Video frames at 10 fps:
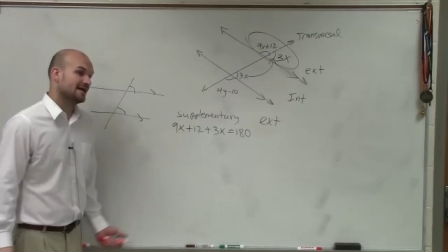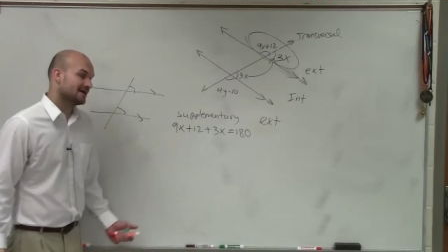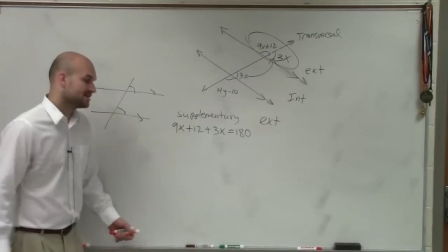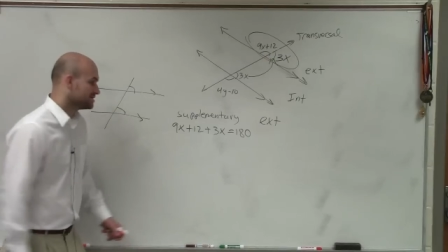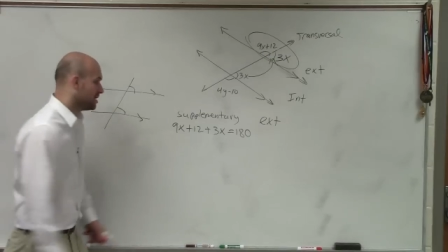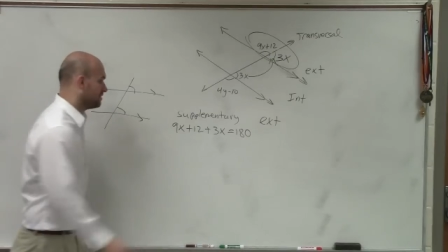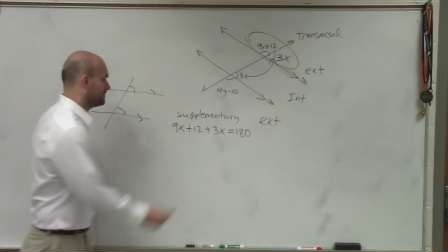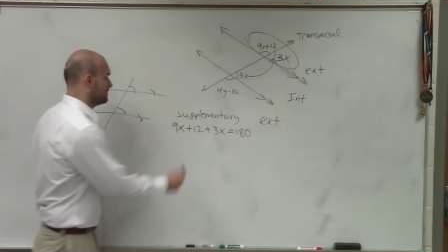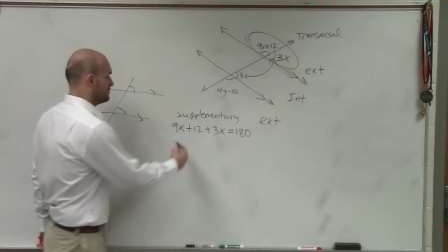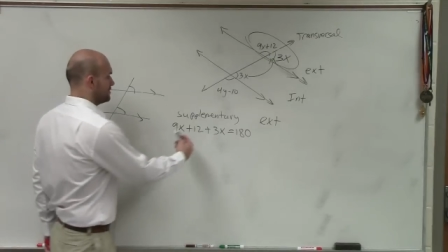you got to solve.
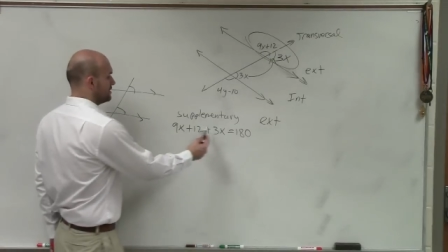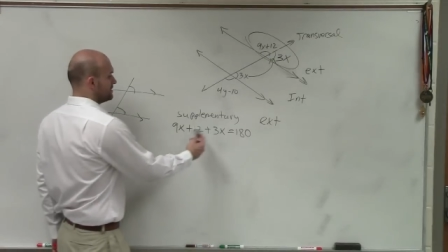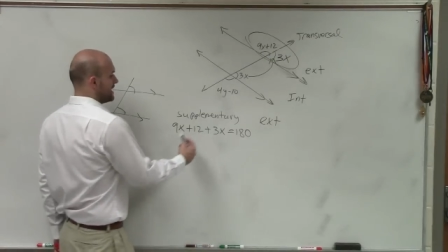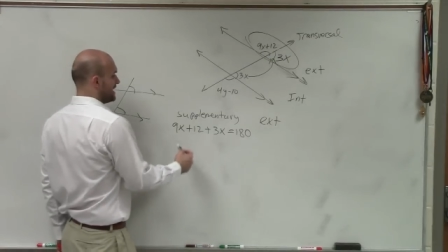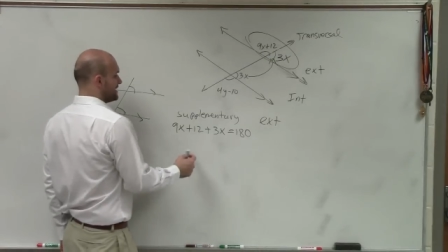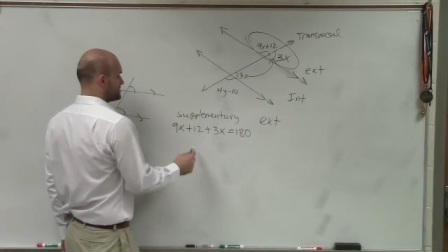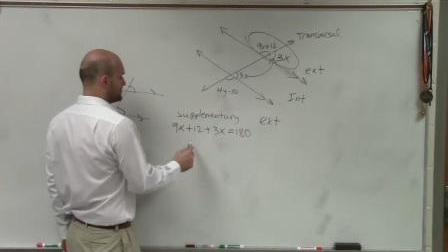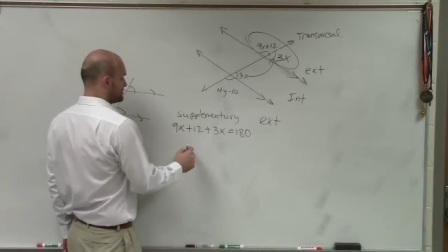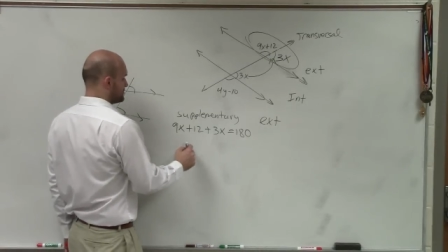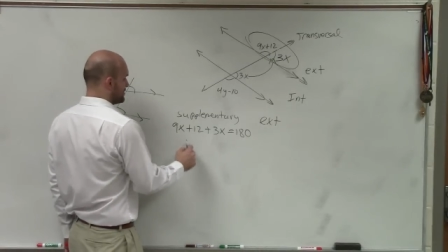9x
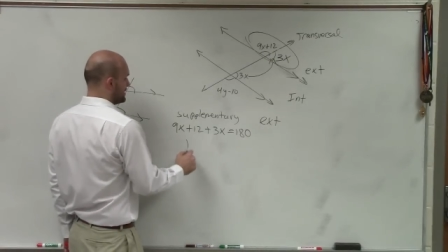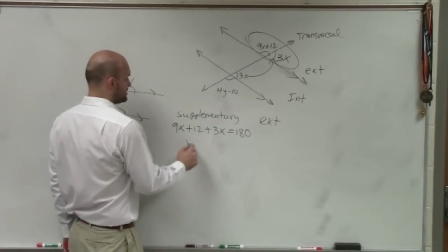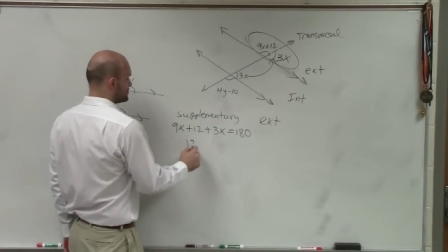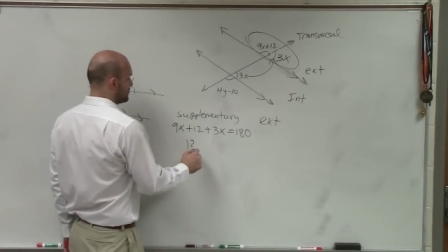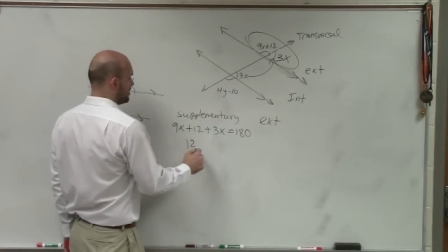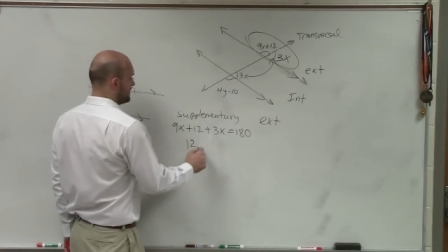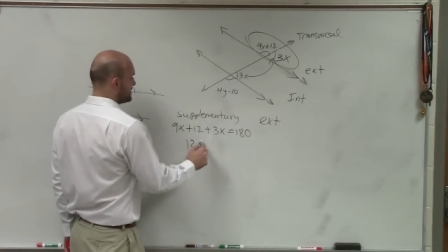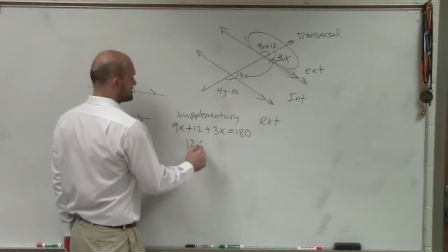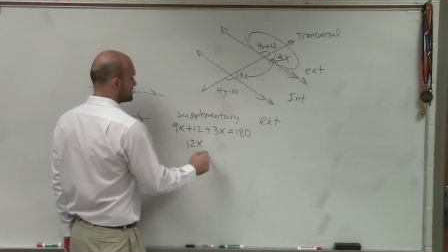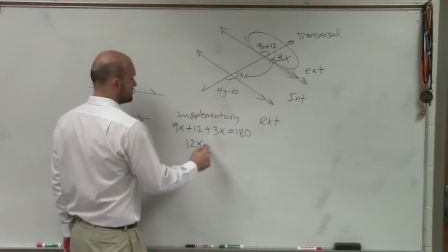plus 3 is
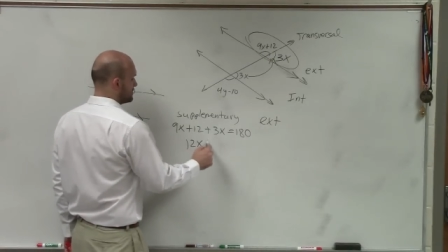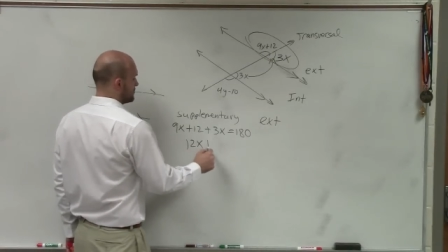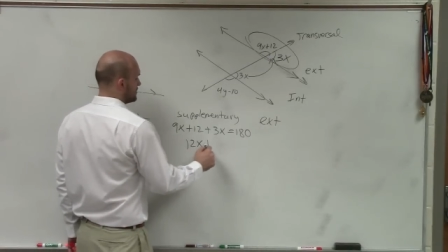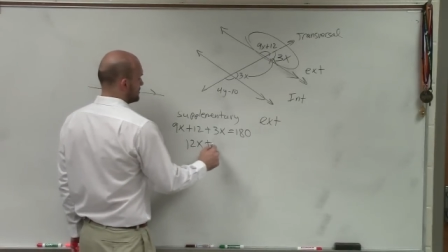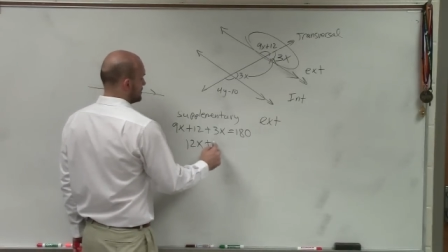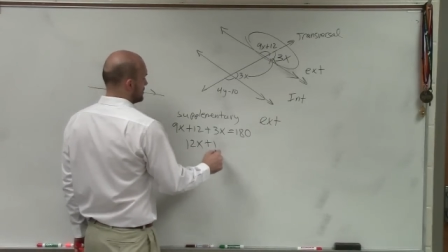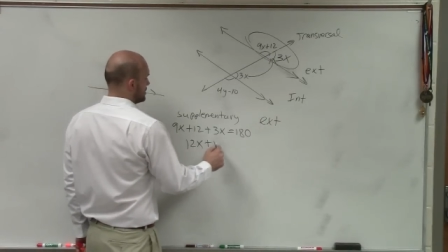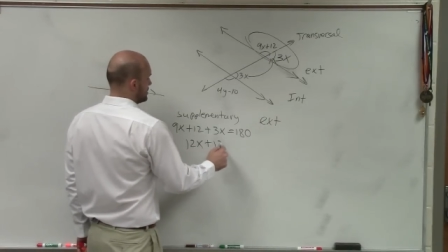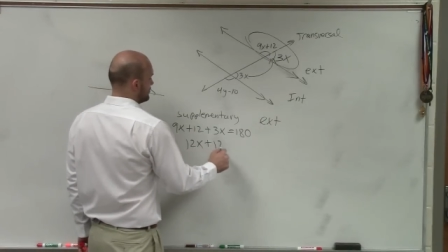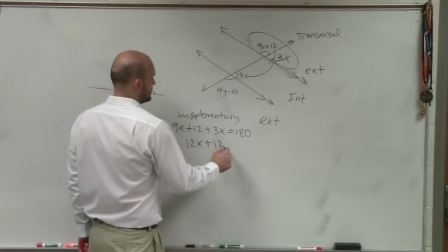12x.
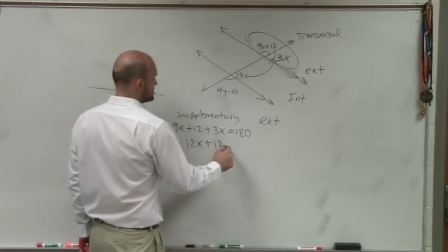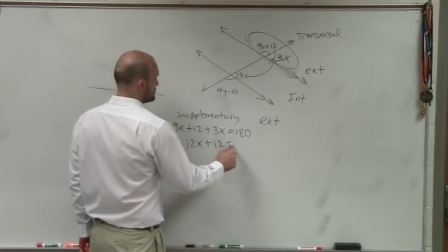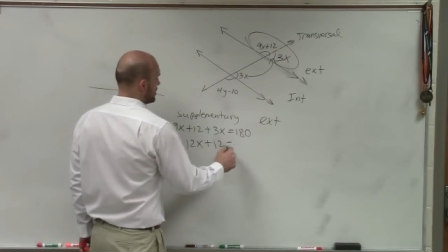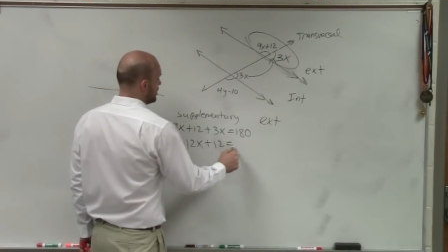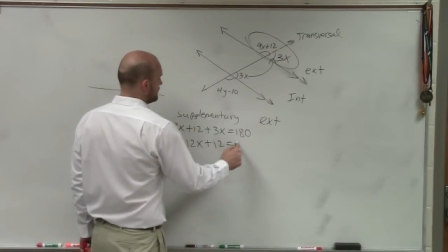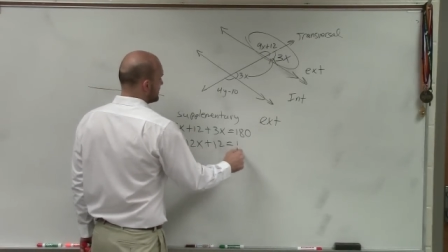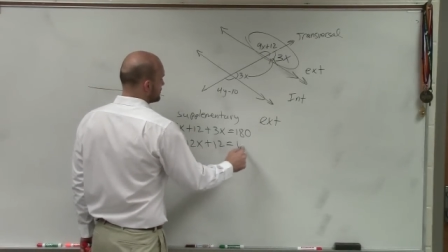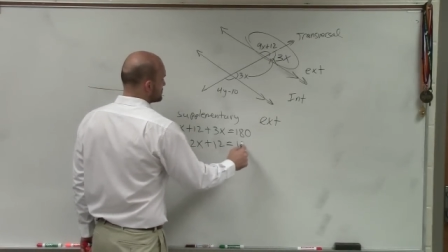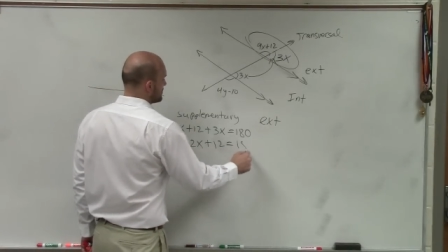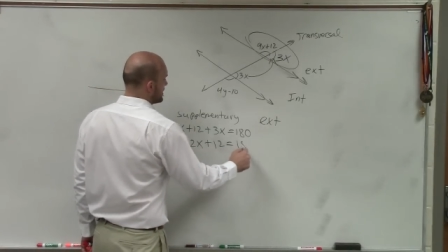Plus 12
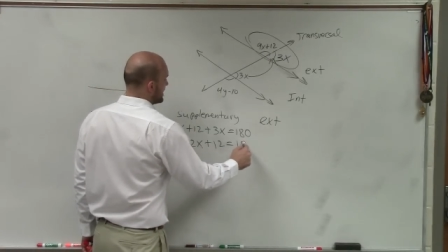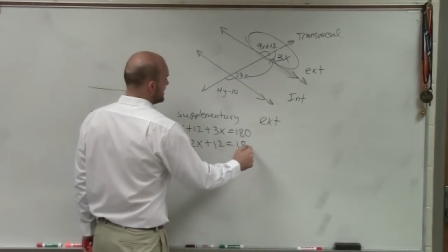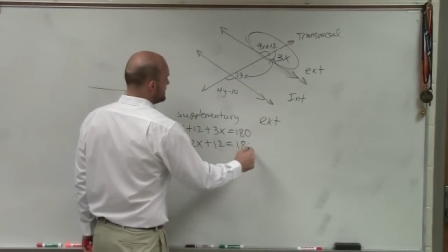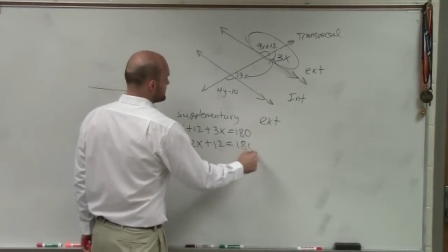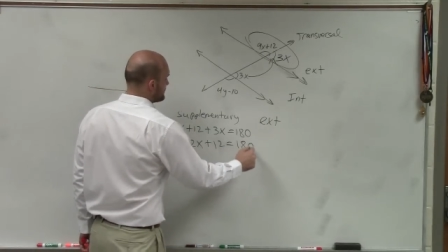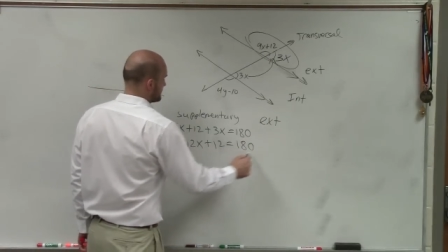equals 180.